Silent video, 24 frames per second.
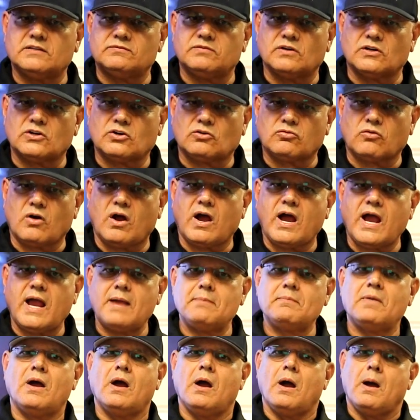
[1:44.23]
of a
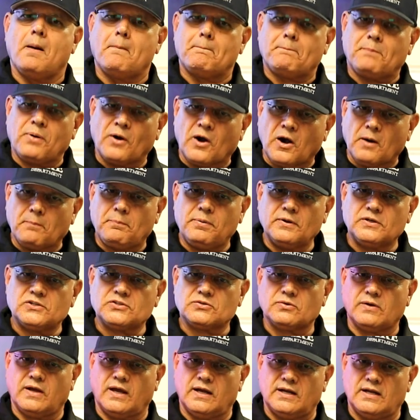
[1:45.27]
crime
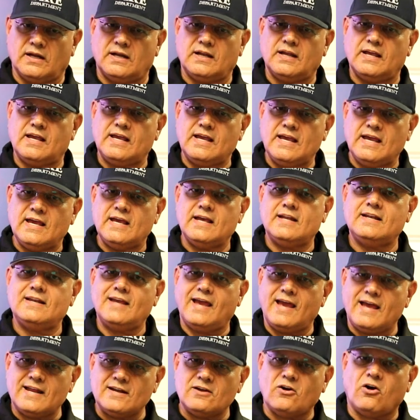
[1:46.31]
perpetrated in
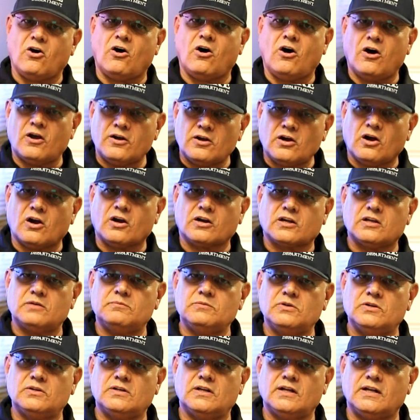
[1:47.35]
and on our
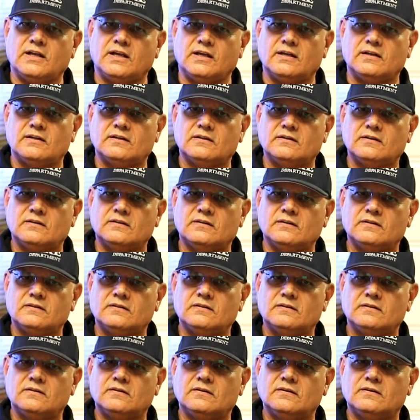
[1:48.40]
community.
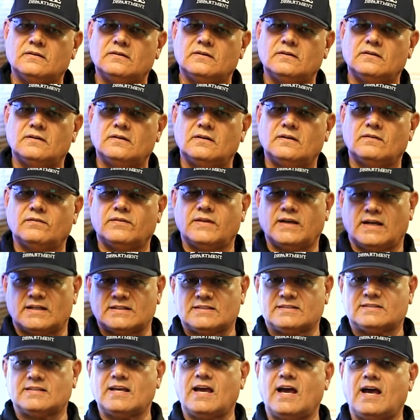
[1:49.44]
That
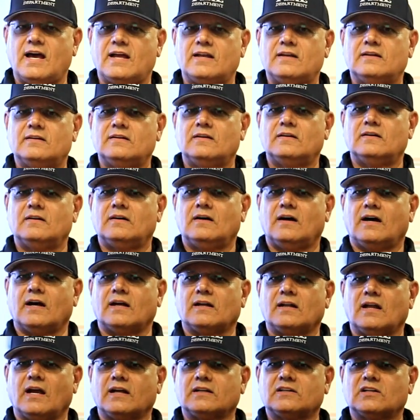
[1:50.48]
said,
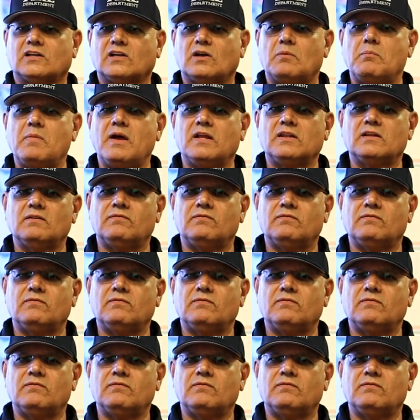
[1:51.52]
I'd like to commend